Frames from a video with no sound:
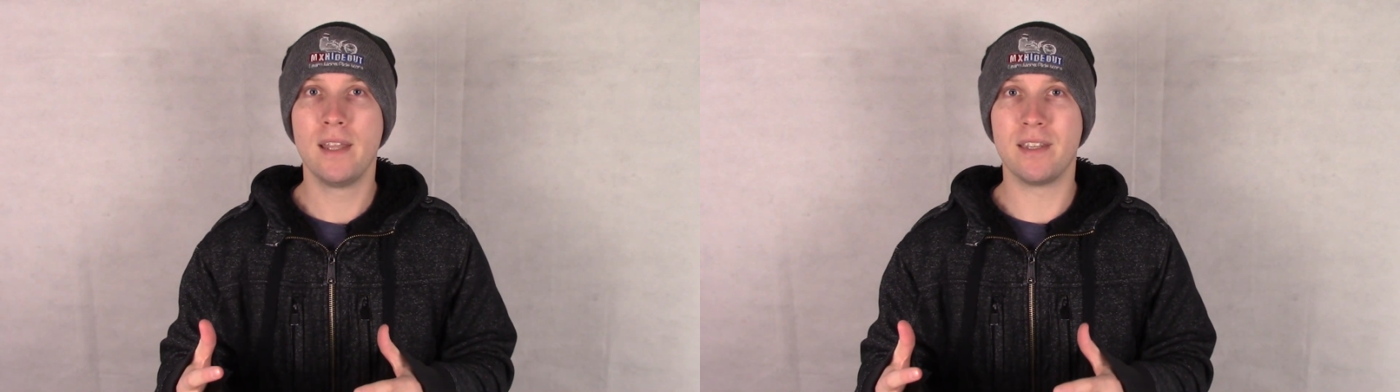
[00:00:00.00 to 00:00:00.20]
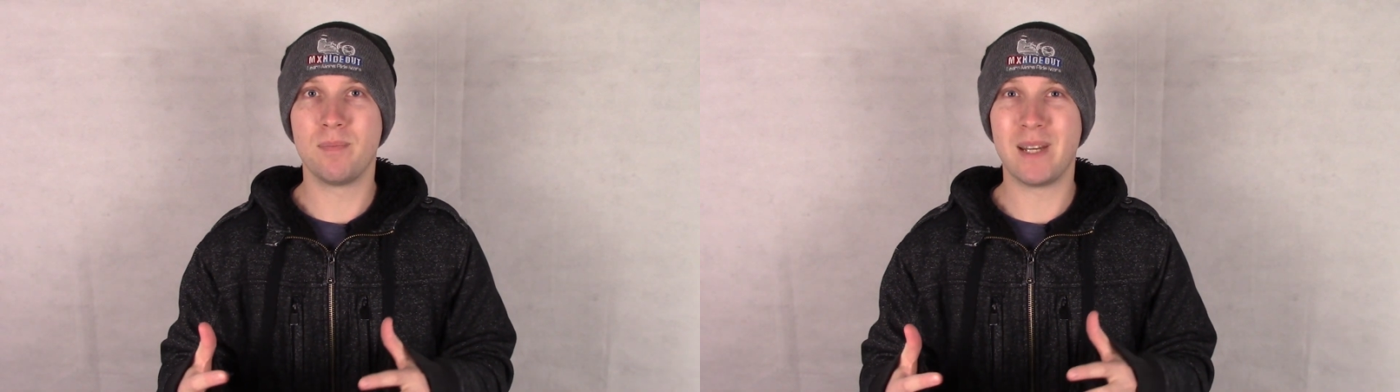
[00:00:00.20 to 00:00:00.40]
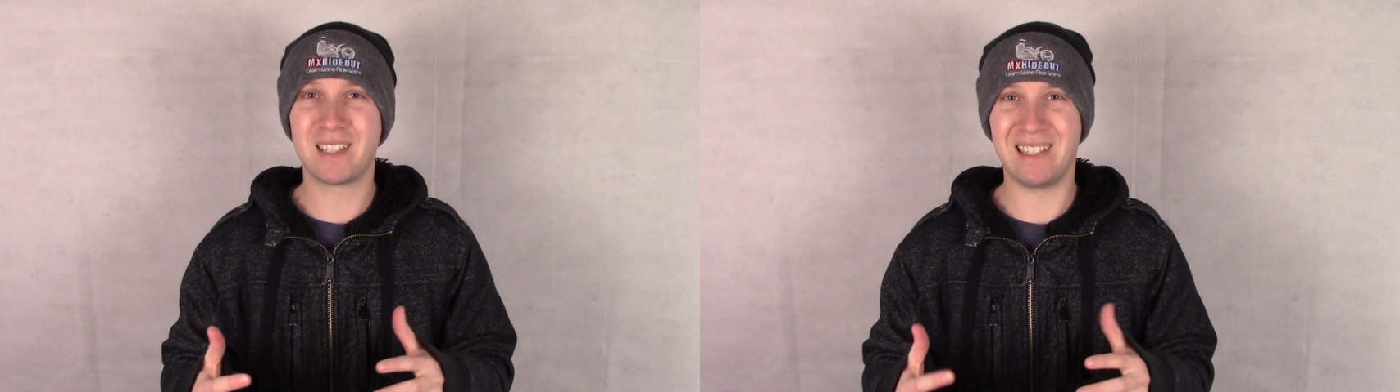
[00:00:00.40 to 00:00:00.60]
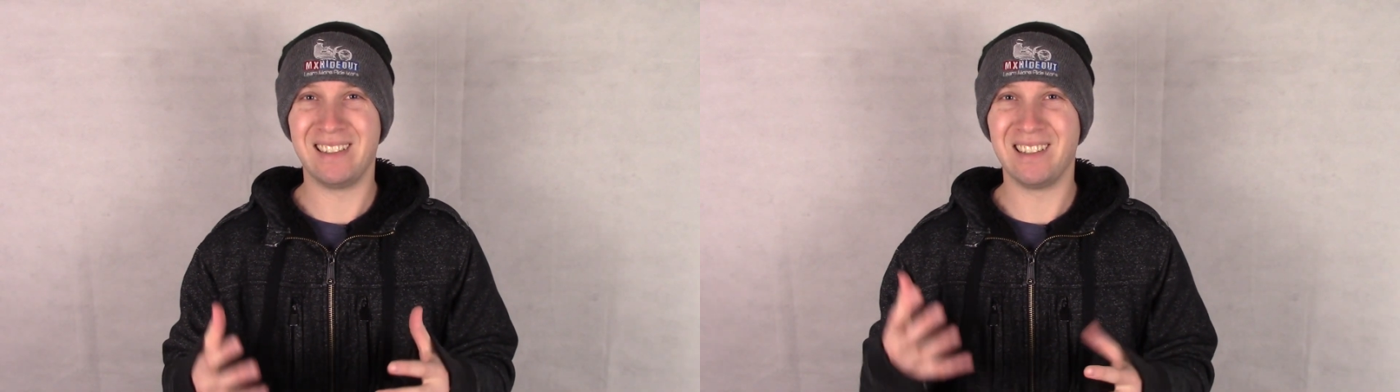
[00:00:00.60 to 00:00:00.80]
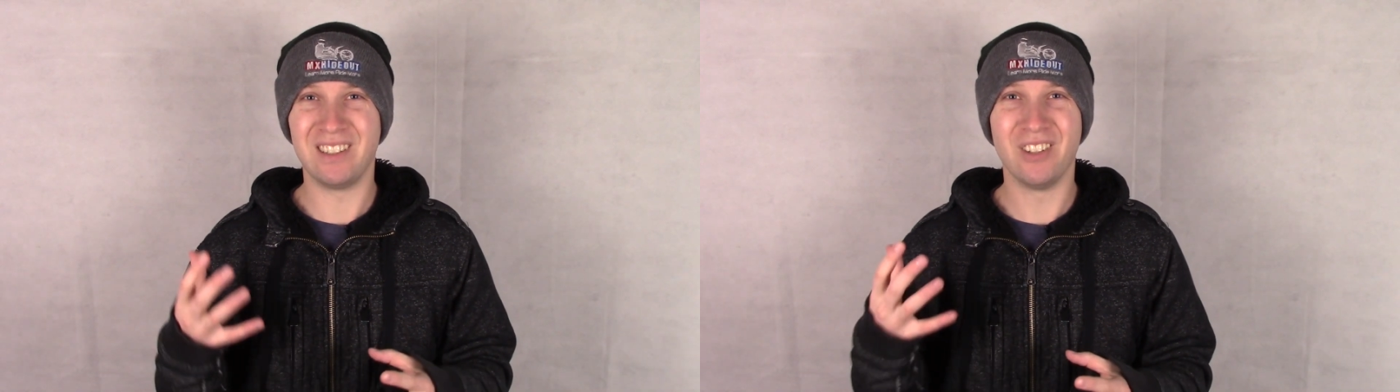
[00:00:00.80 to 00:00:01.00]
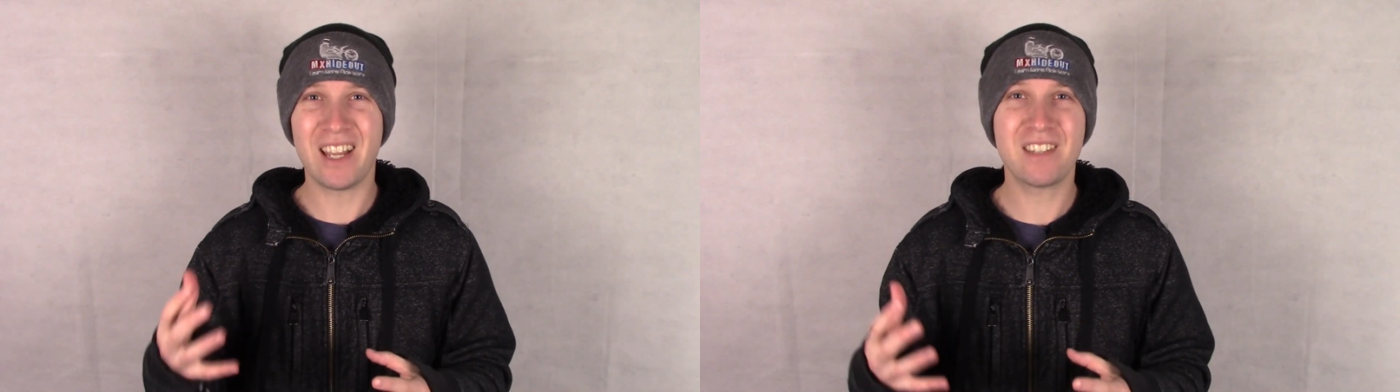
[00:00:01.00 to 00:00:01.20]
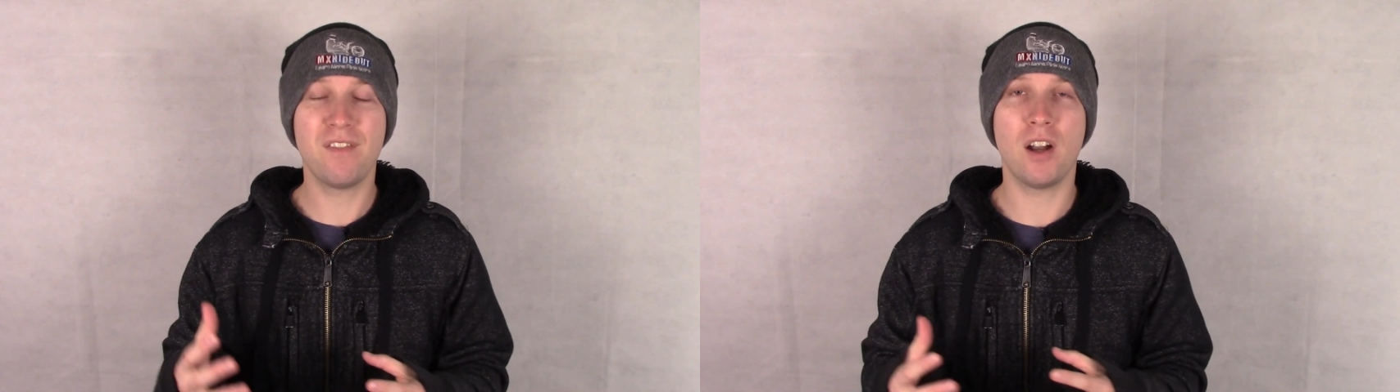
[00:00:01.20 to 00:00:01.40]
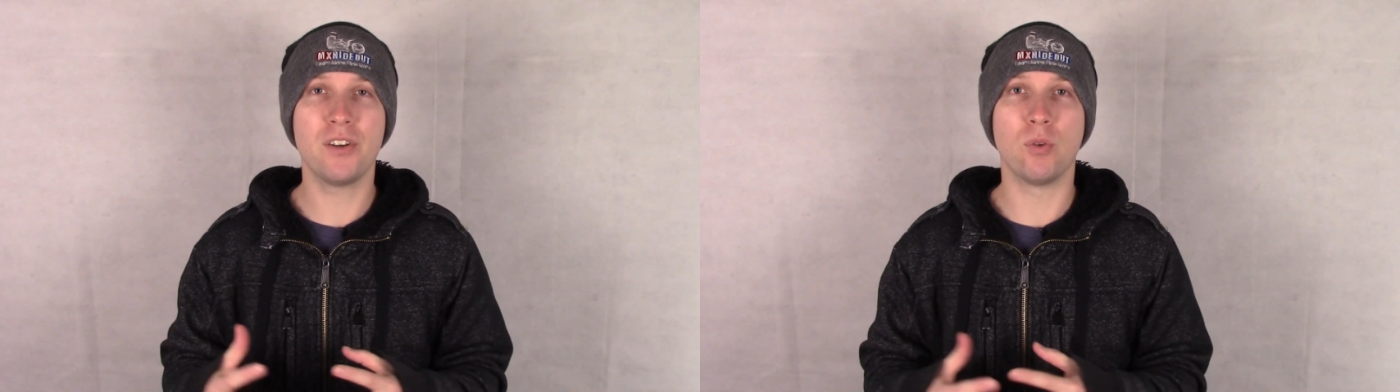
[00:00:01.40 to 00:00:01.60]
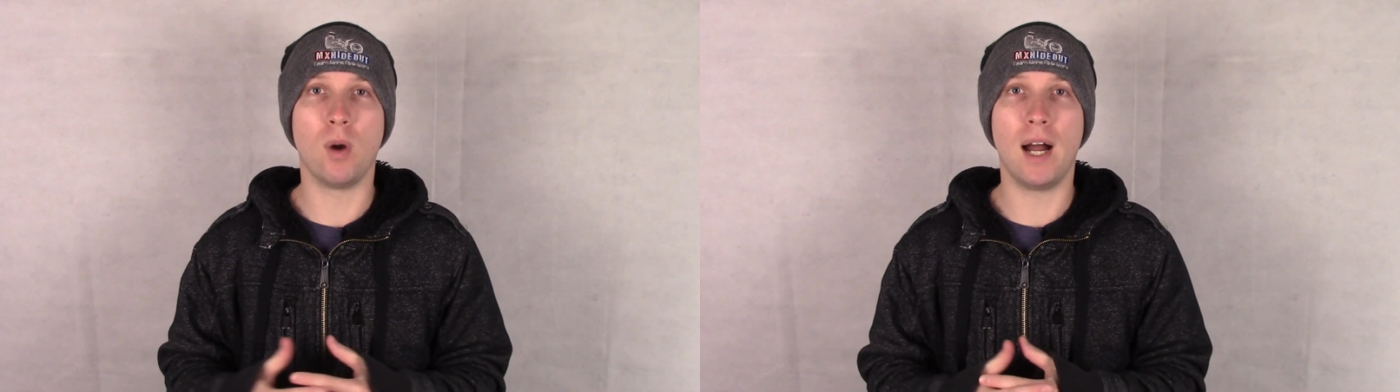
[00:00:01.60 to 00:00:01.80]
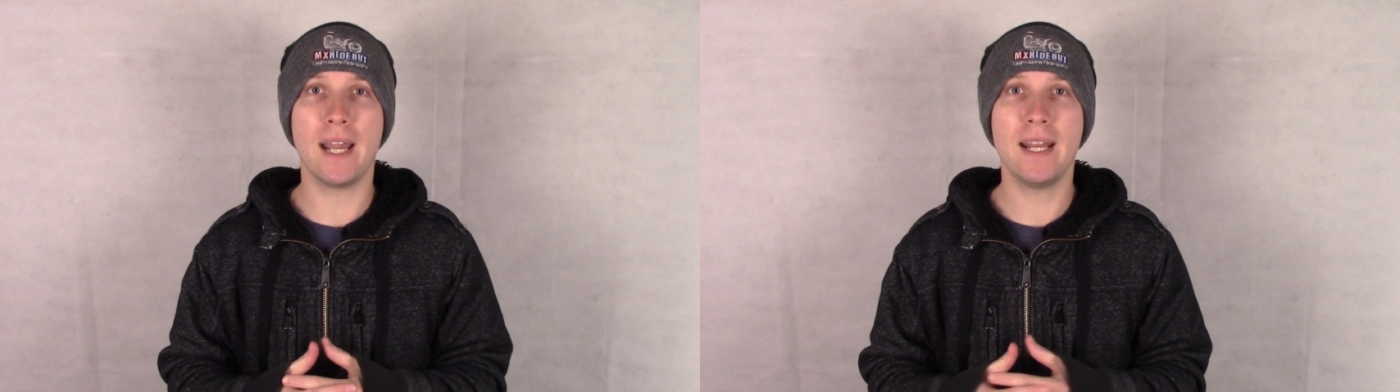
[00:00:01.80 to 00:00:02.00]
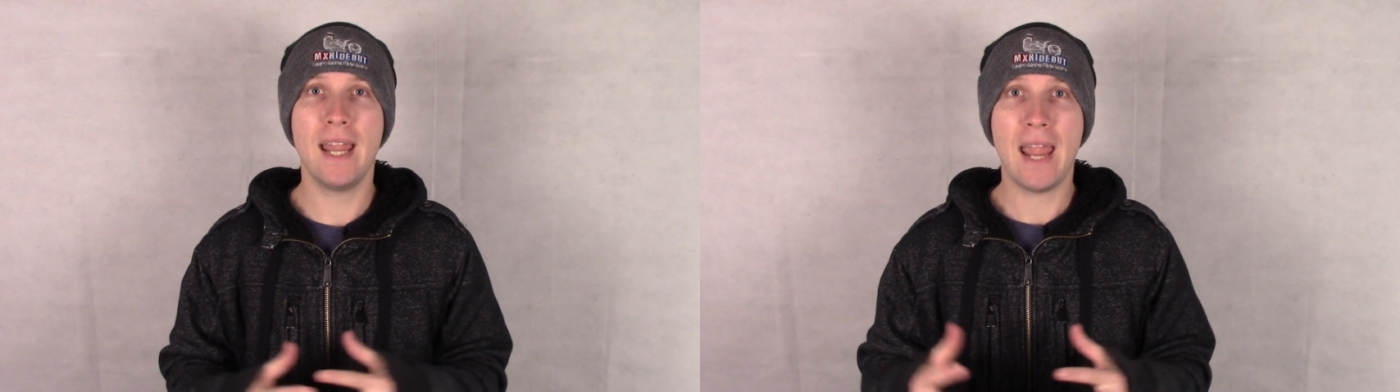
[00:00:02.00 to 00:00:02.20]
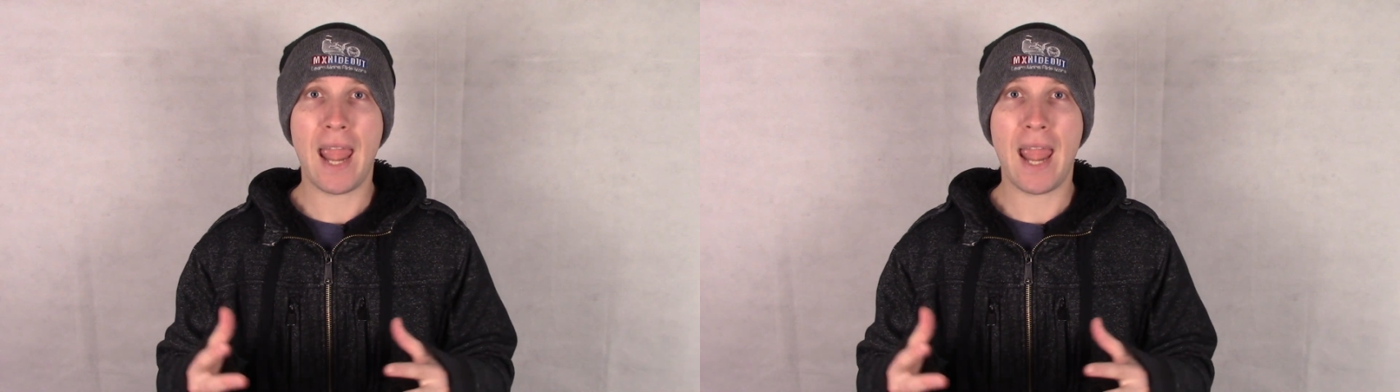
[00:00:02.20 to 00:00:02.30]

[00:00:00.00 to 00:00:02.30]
This makes it less fun to ride,